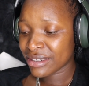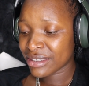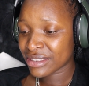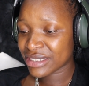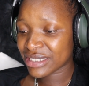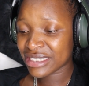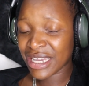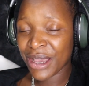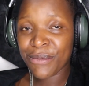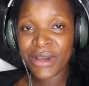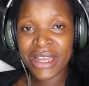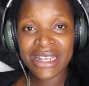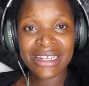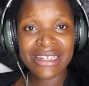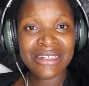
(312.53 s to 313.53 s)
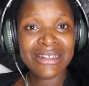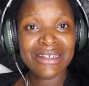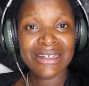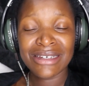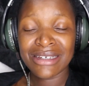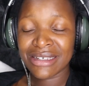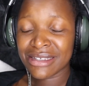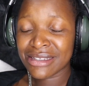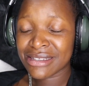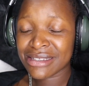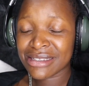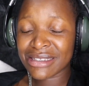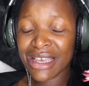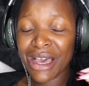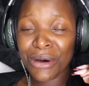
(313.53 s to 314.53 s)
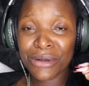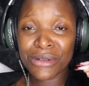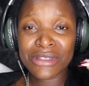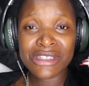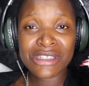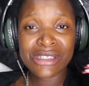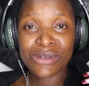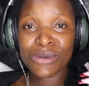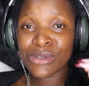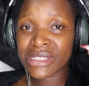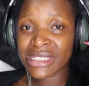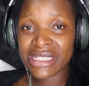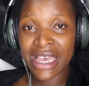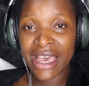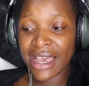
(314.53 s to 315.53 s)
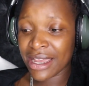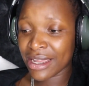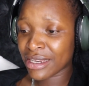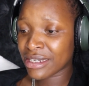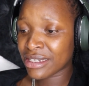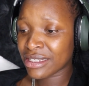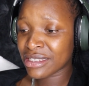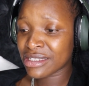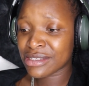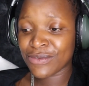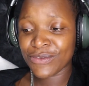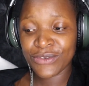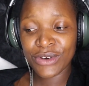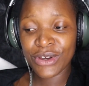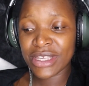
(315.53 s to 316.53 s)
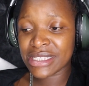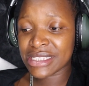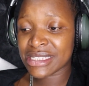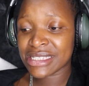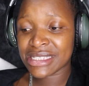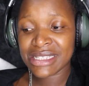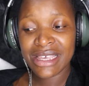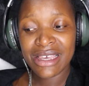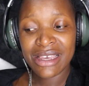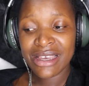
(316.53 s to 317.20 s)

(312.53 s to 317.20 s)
Shaman sounds so sad. His voice